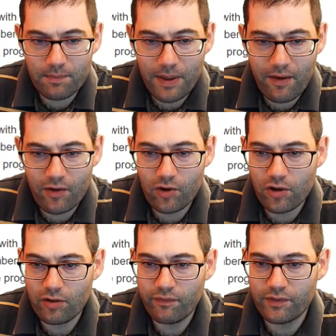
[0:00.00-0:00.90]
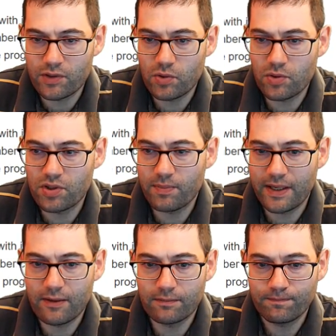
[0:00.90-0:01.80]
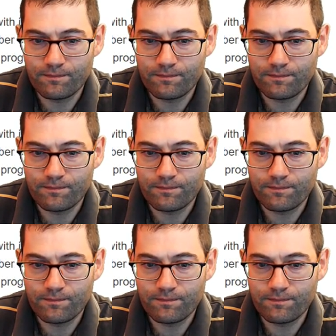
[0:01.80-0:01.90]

paragraph talks about